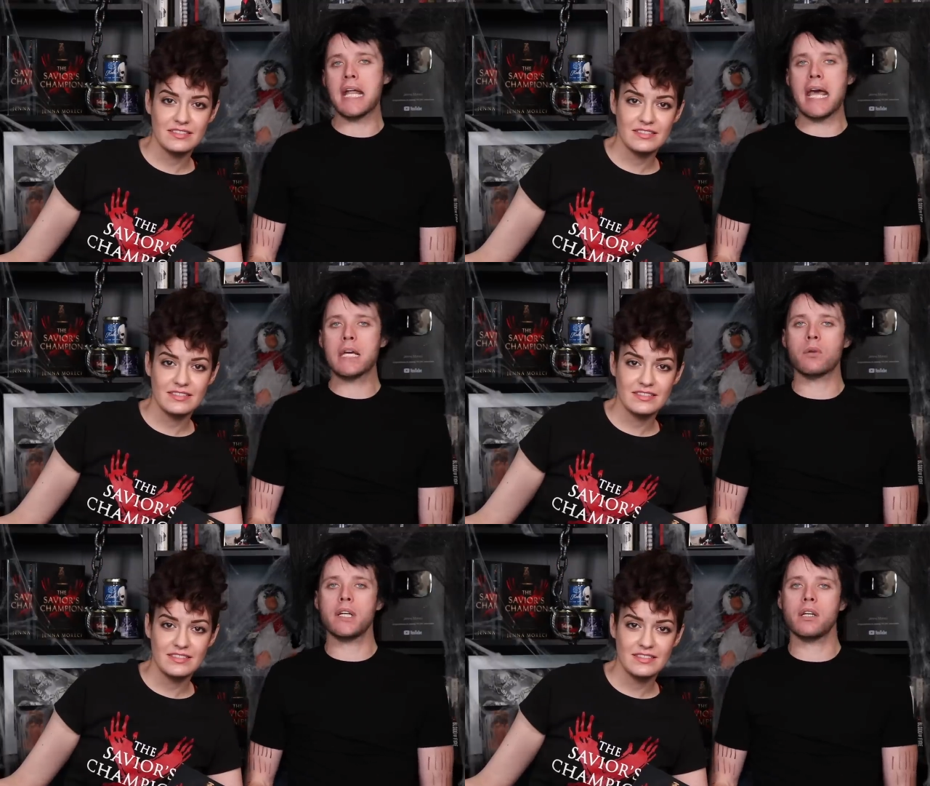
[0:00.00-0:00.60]
Speaker 1: an
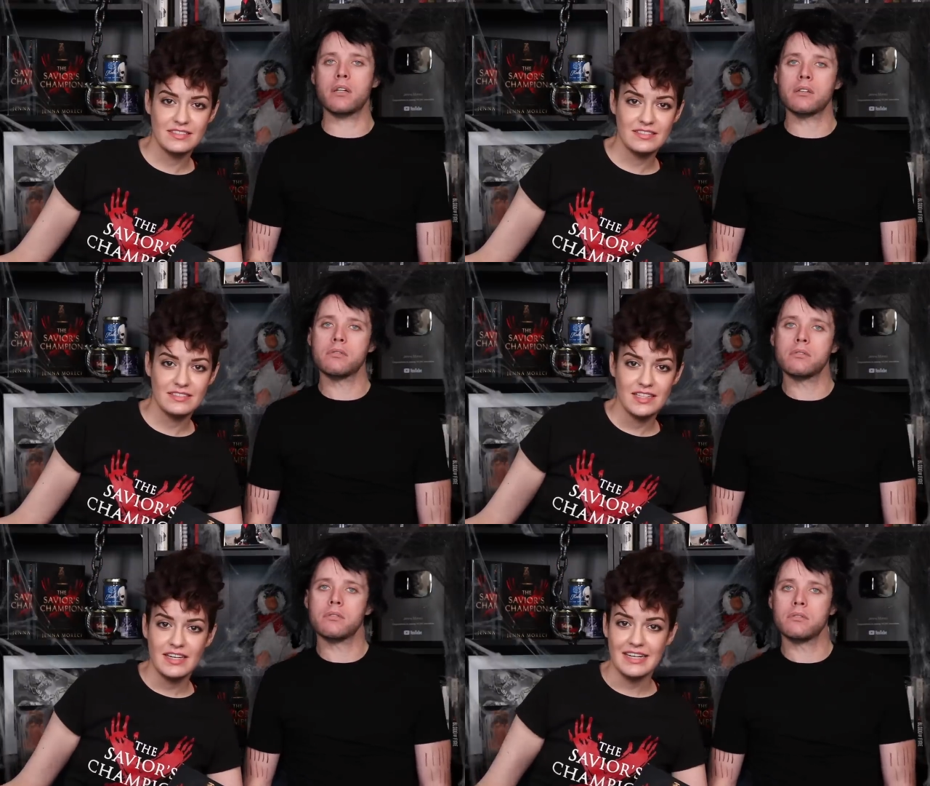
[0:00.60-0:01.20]
angry hill?
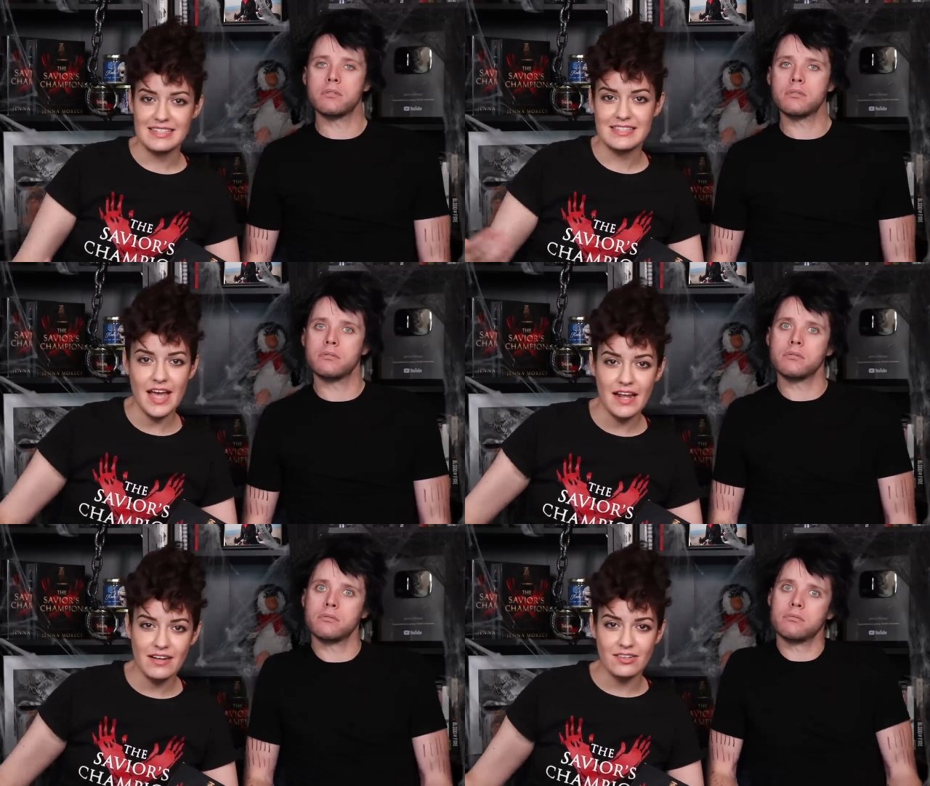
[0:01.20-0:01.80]
Speaker 2: And
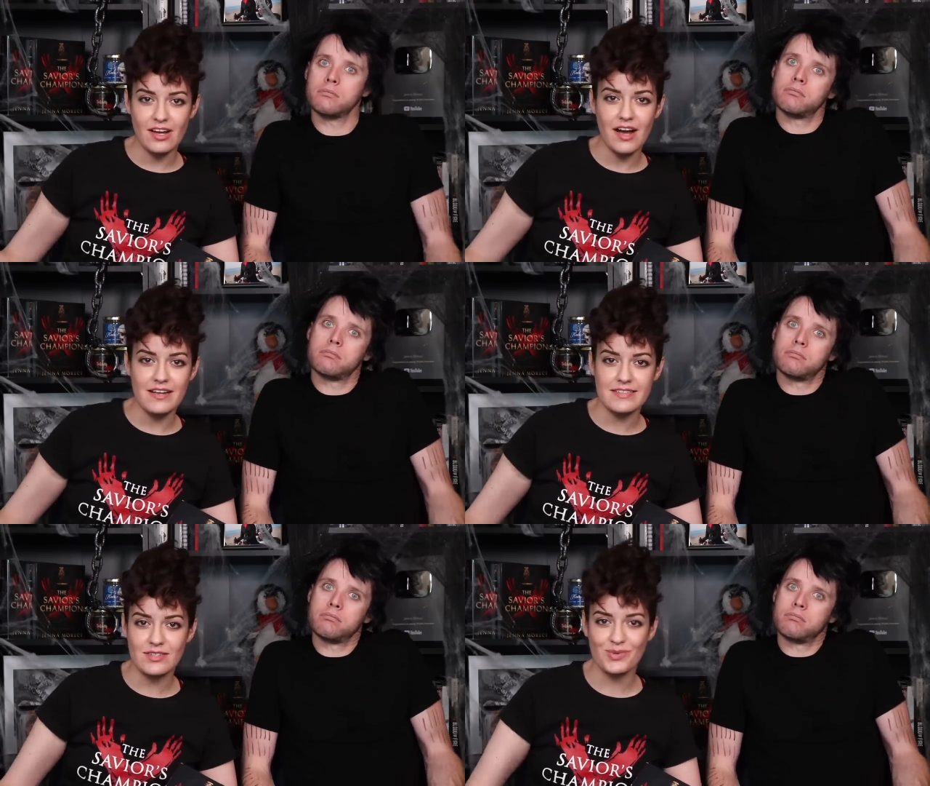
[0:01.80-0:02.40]
Santa
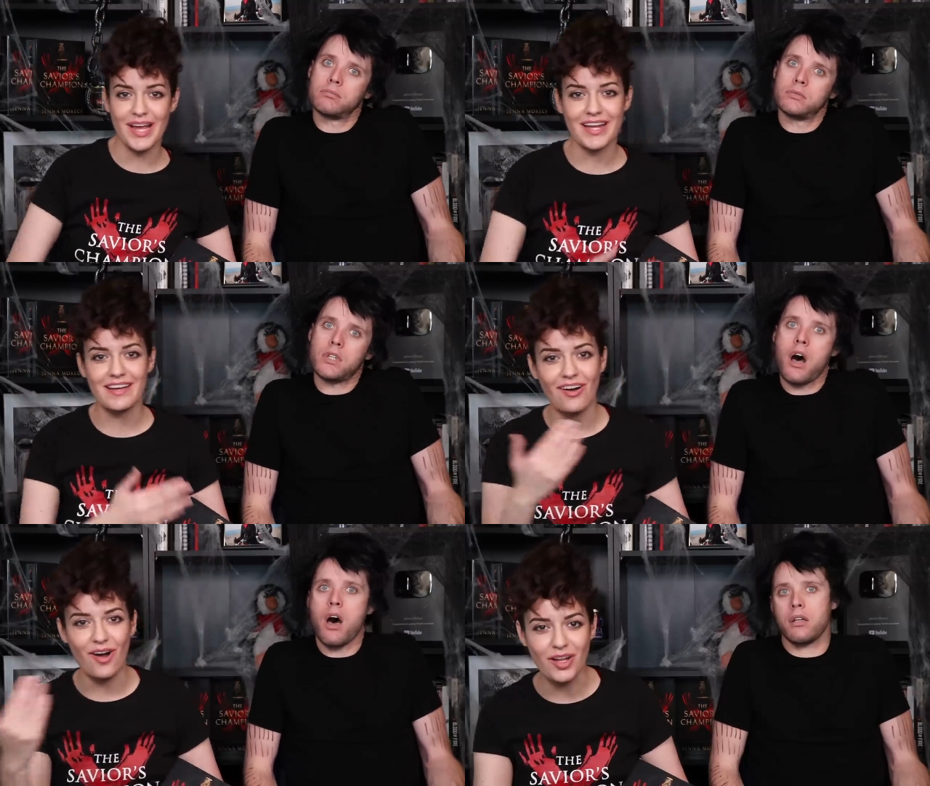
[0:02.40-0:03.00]
Claus
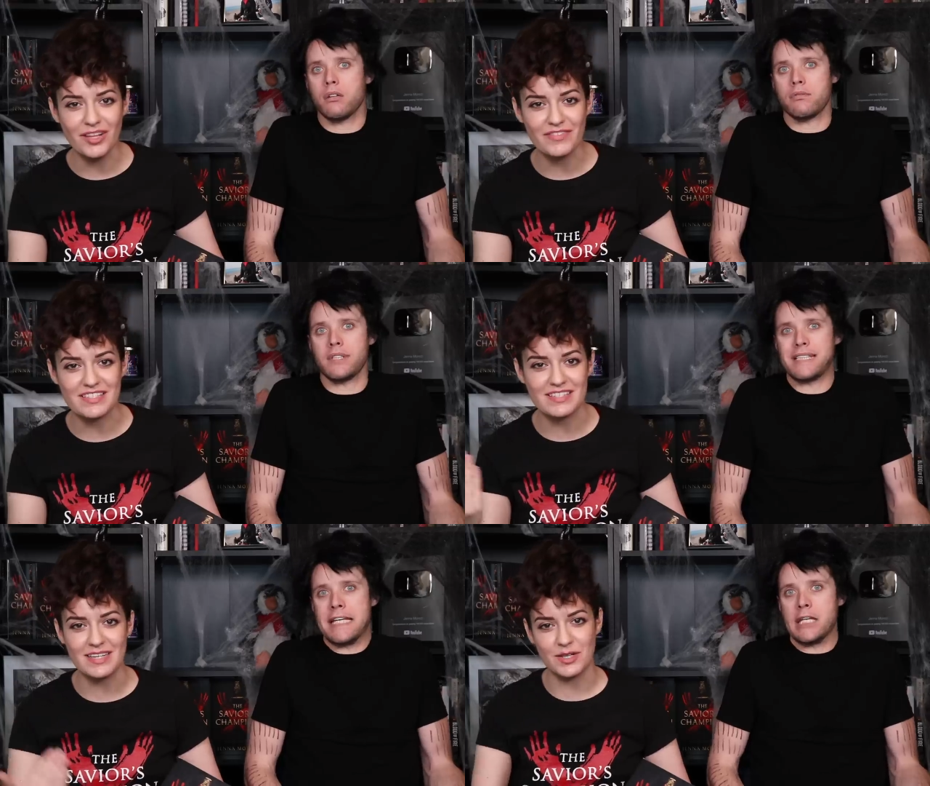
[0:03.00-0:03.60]
created all, all of
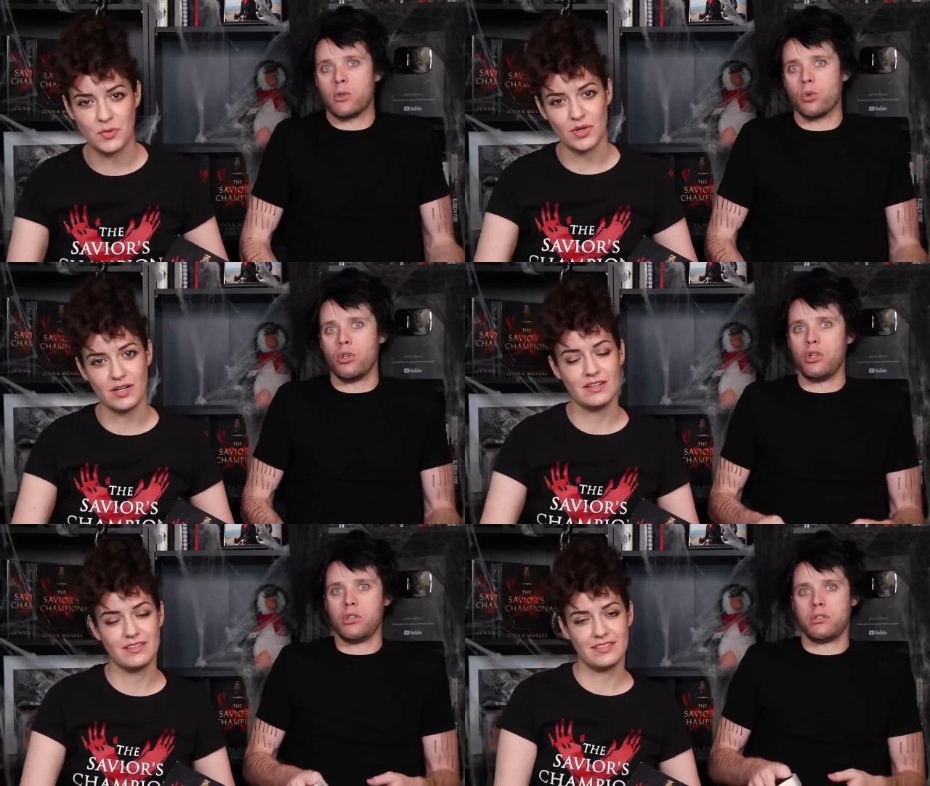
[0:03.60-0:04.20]
us equal.
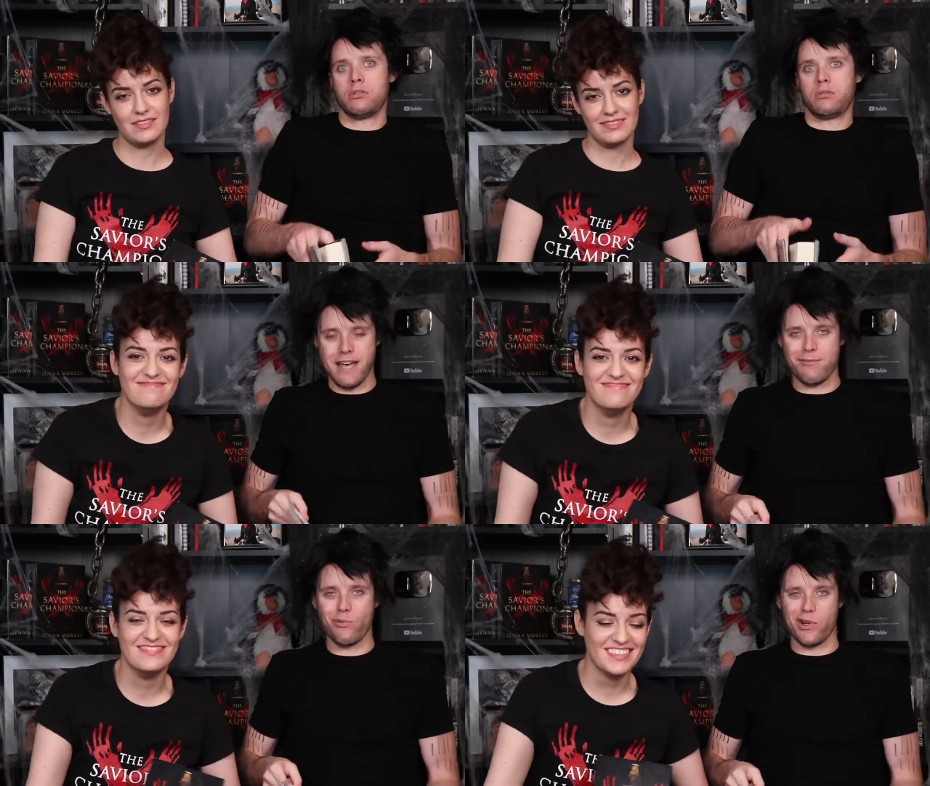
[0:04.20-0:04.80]
equal.
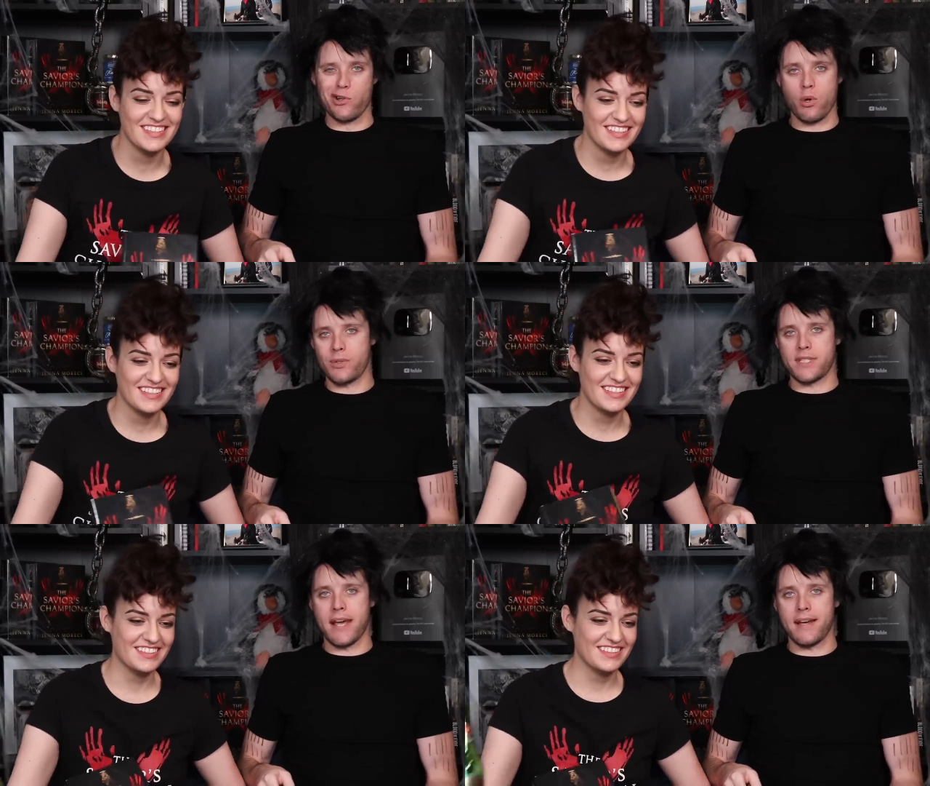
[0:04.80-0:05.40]
Speaker 1: Everyone
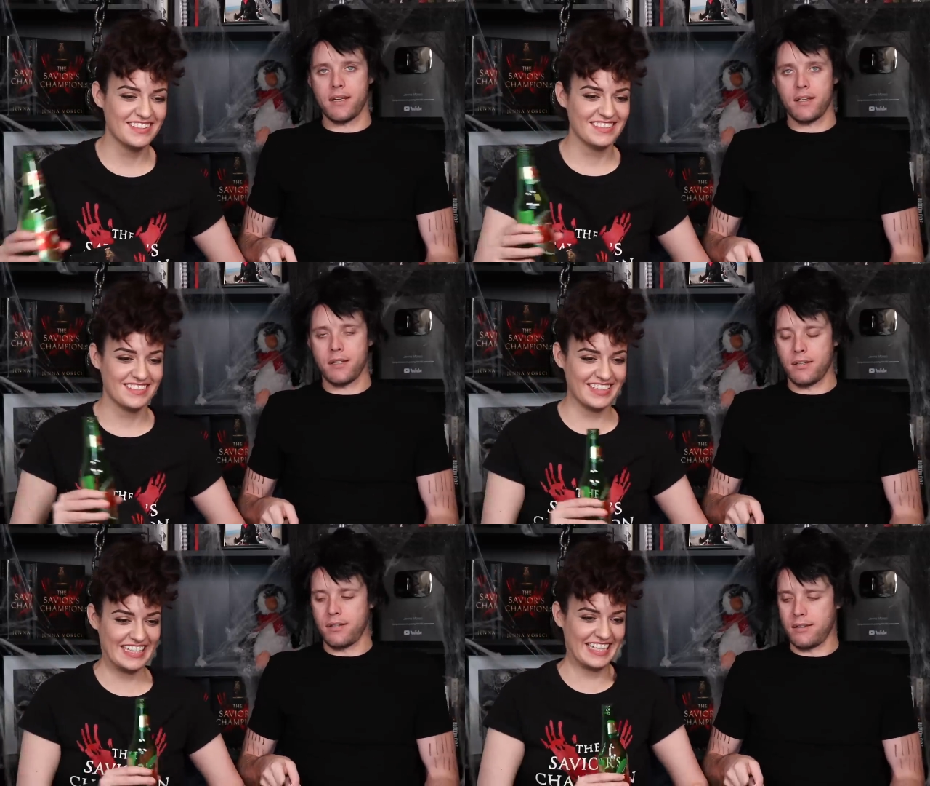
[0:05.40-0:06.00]
knows
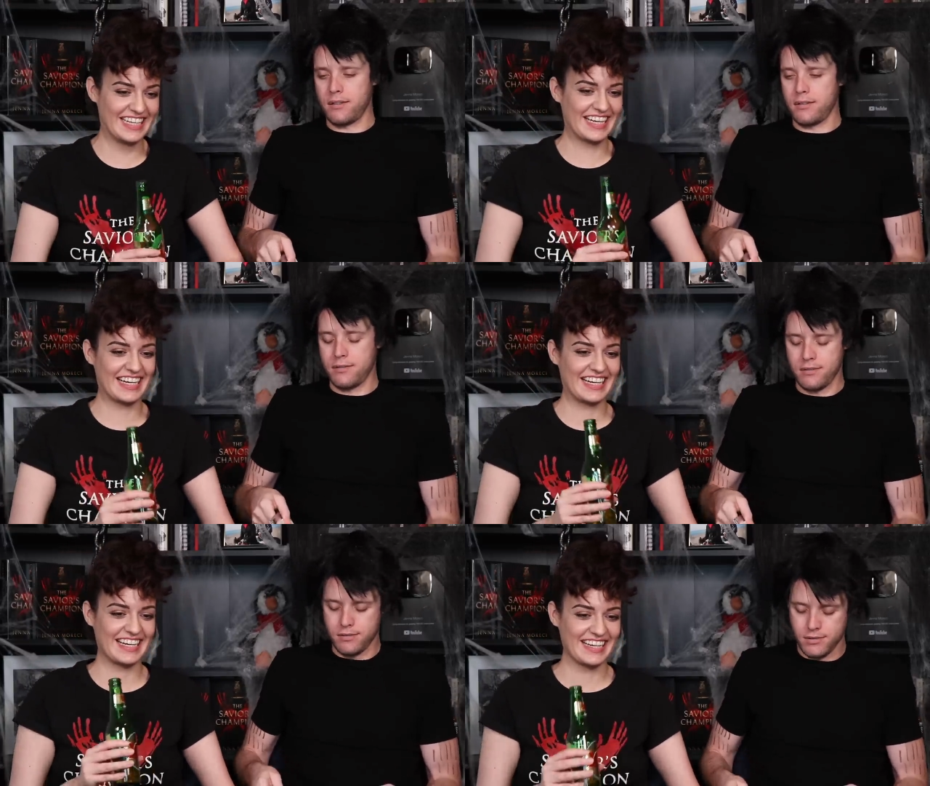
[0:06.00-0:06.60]

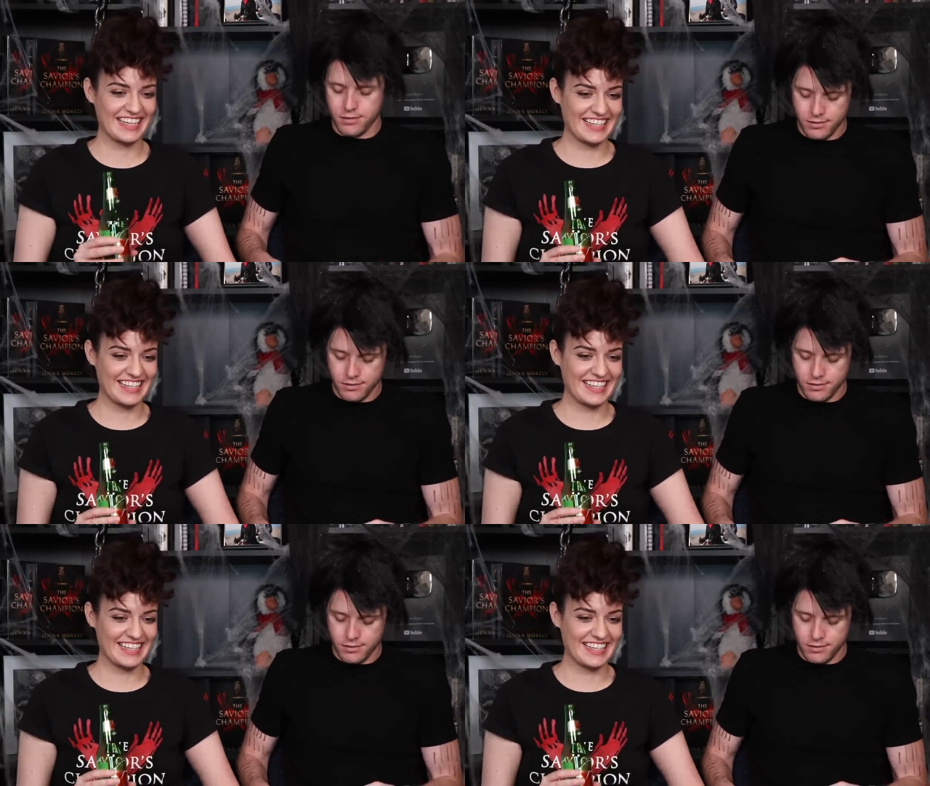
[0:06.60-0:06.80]
that.